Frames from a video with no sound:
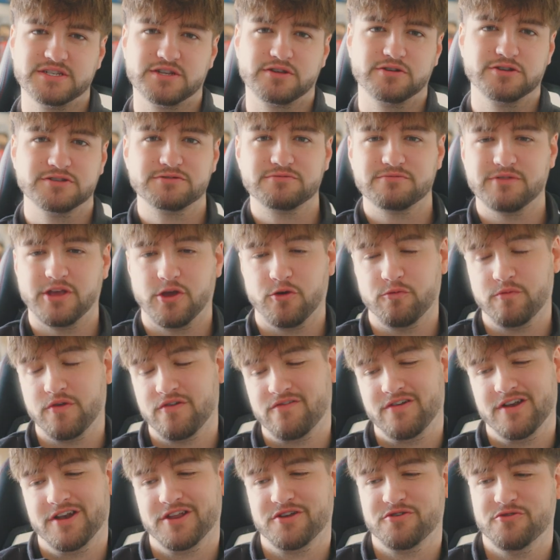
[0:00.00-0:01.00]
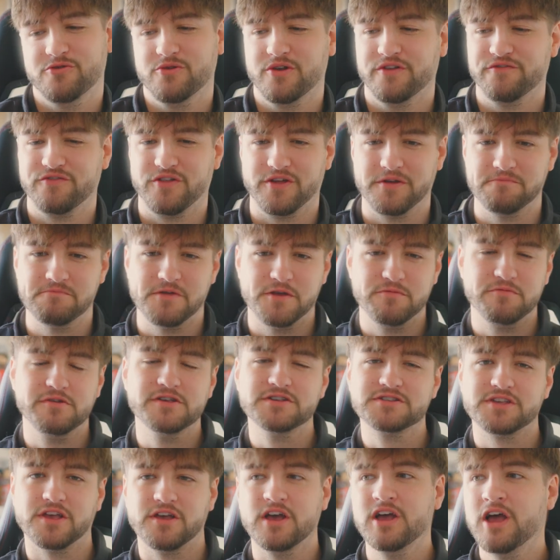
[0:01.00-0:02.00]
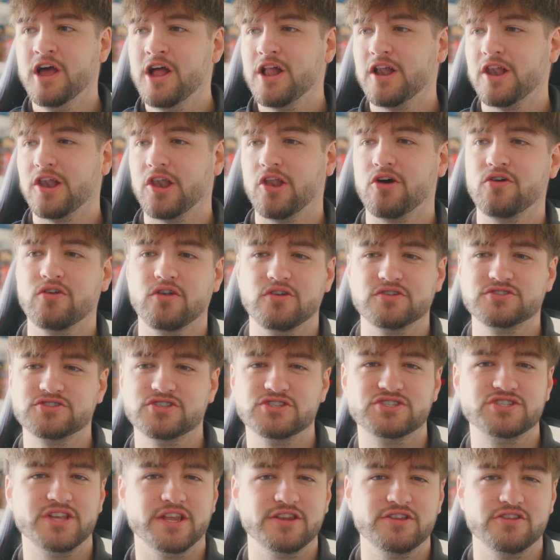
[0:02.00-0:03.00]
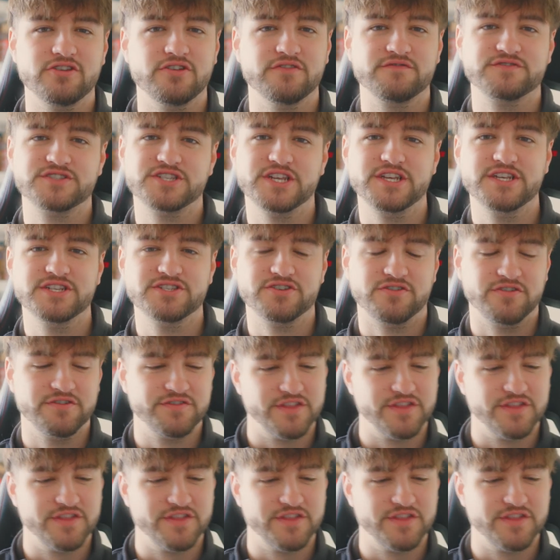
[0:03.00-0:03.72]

because it would be really cool if like maybe he's a long lost descendant of Caesar,